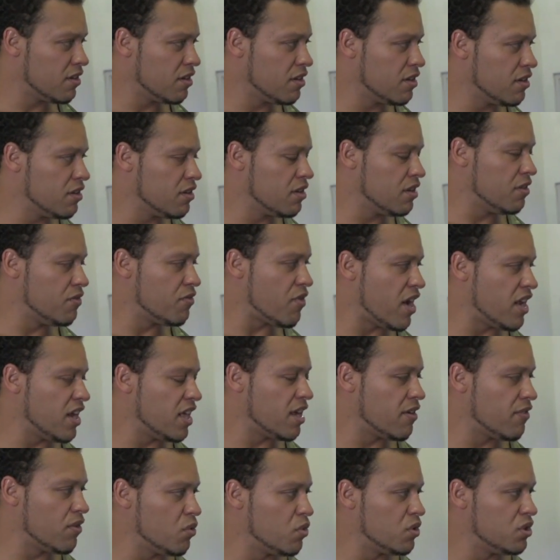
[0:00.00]
uh,
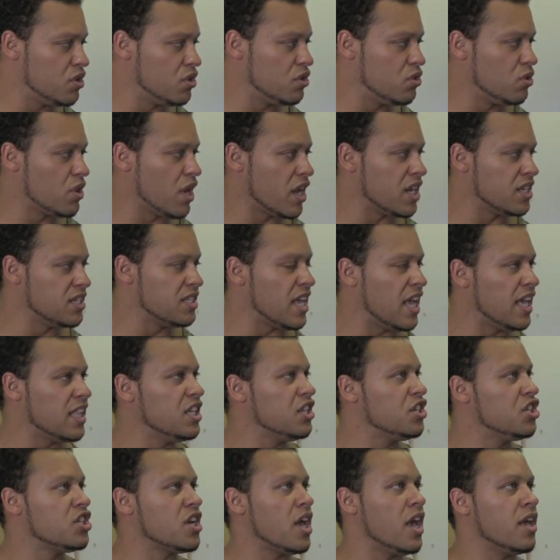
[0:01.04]
inviting everyone to do like a
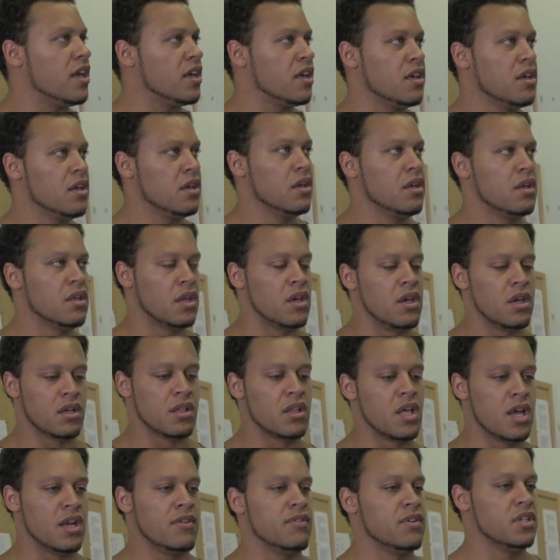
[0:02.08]
daily shake. Like a
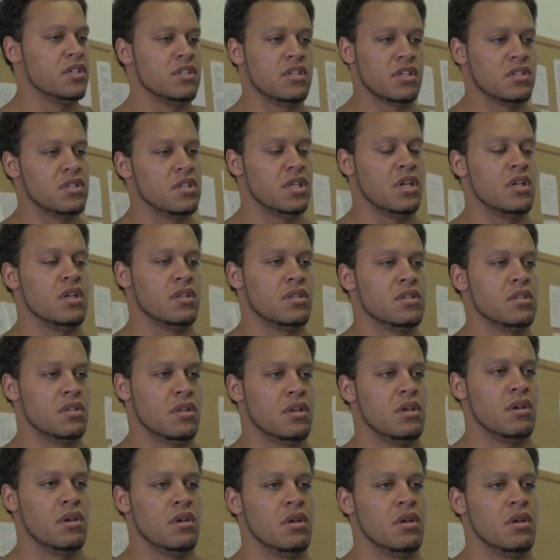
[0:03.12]
lot of it is just this.